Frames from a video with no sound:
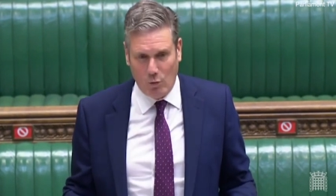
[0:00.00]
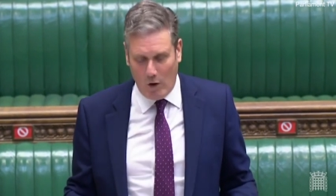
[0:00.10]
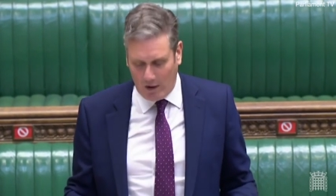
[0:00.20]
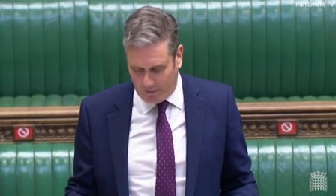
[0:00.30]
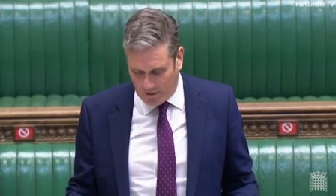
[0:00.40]

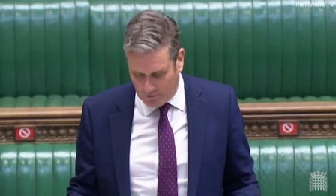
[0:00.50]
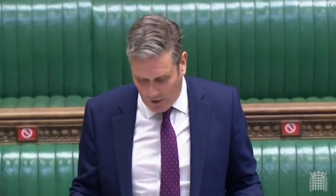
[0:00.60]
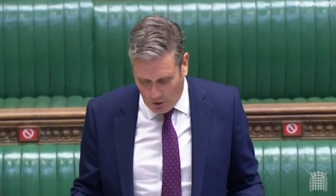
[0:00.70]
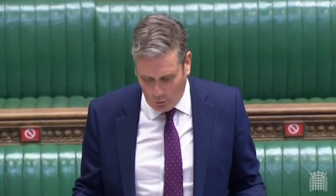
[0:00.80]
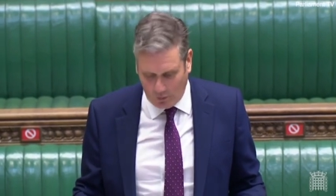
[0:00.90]
one of the
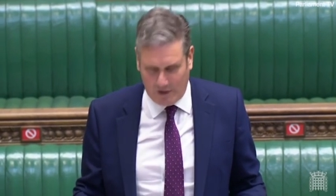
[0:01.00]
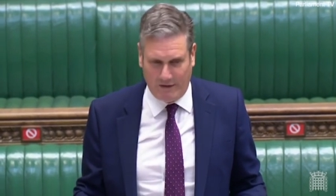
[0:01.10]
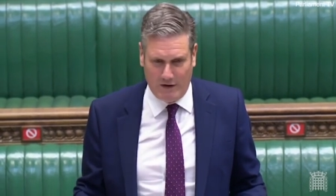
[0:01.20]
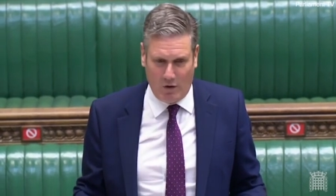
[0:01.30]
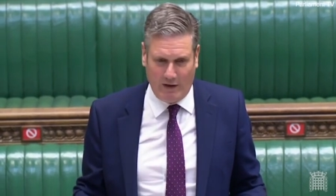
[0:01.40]
roles
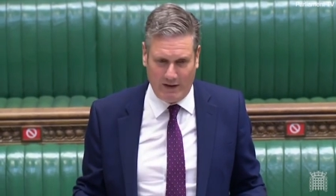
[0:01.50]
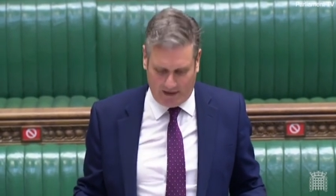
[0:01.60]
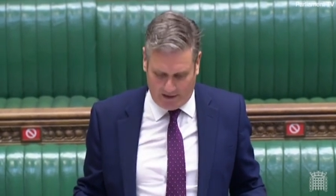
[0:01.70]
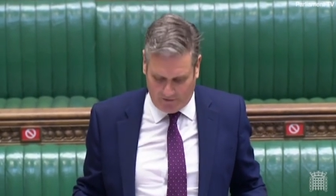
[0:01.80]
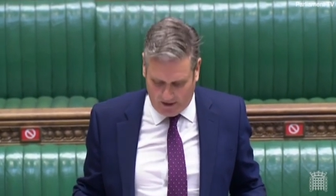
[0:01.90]
of a non
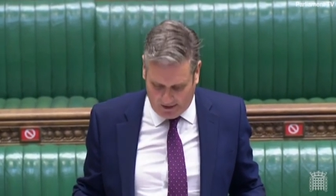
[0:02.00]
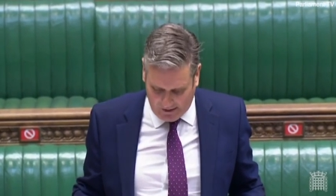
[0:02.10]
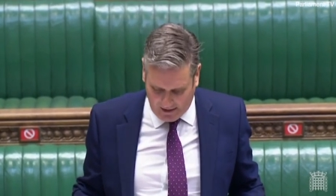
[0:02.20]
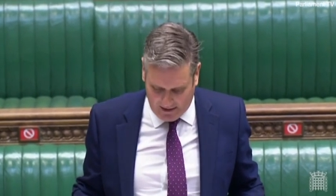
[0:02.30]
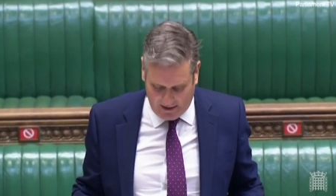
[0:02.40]
executive
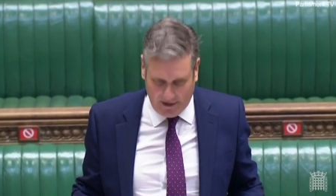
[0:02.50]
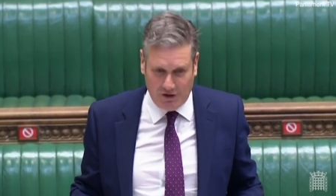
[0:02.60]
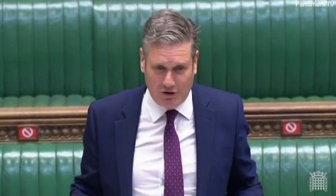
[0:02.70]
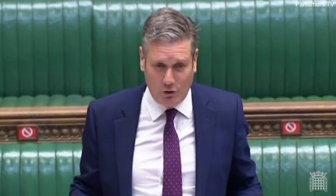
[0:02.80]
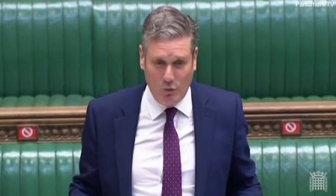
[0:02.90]
director
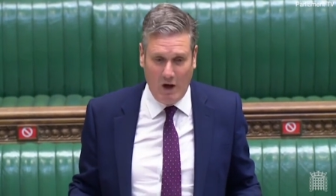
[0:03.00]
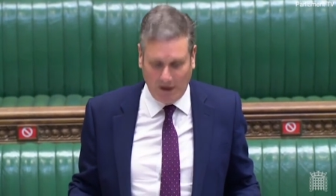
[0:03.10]
is to